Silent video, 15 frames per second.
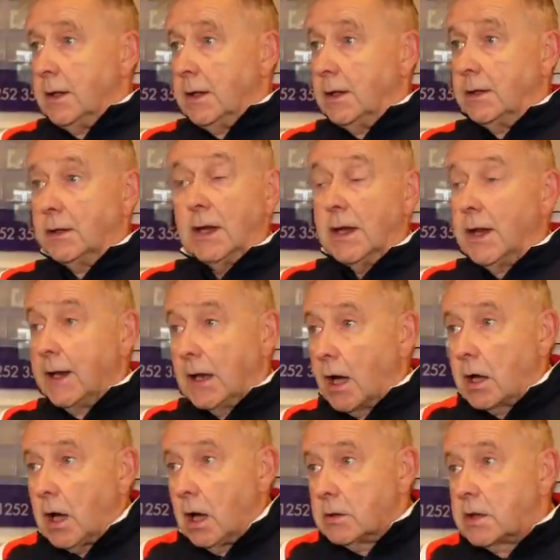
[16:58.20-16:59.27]
the league.
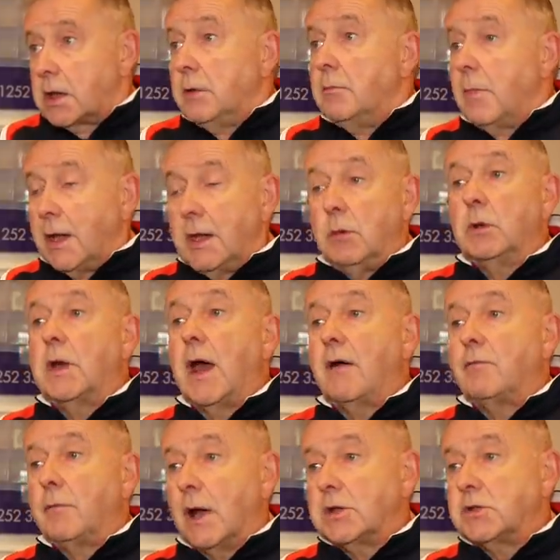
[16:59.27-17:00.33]
I can't see many would
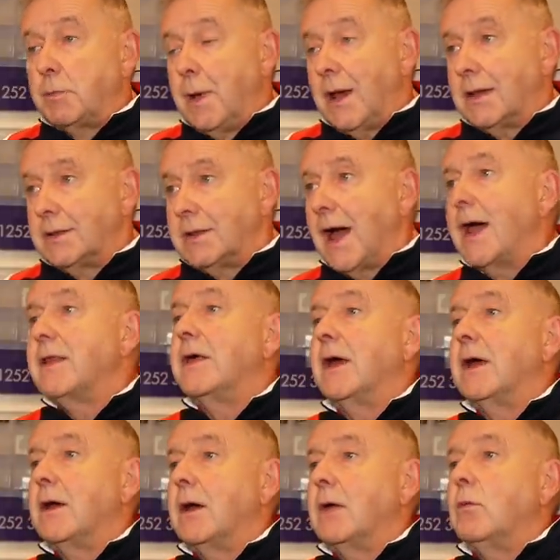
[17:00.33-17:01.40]
have much better than
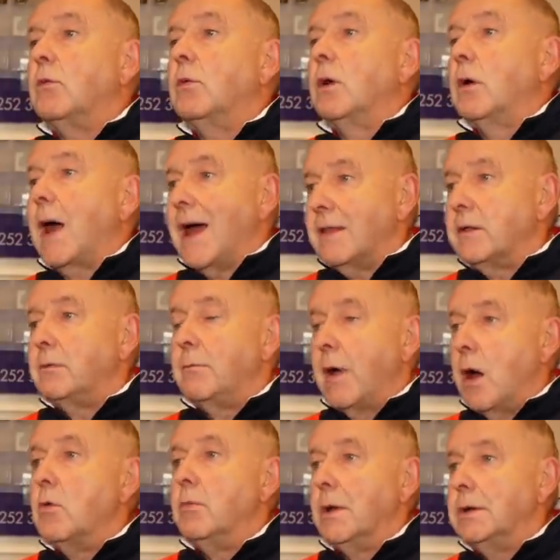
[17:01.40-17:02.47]
that. At the
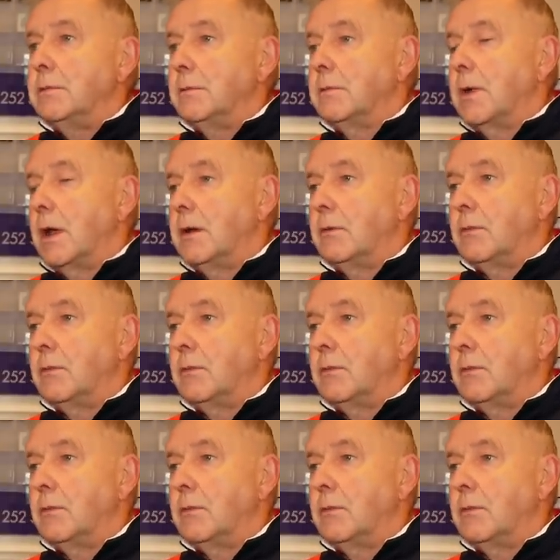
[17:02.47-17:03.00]
moment,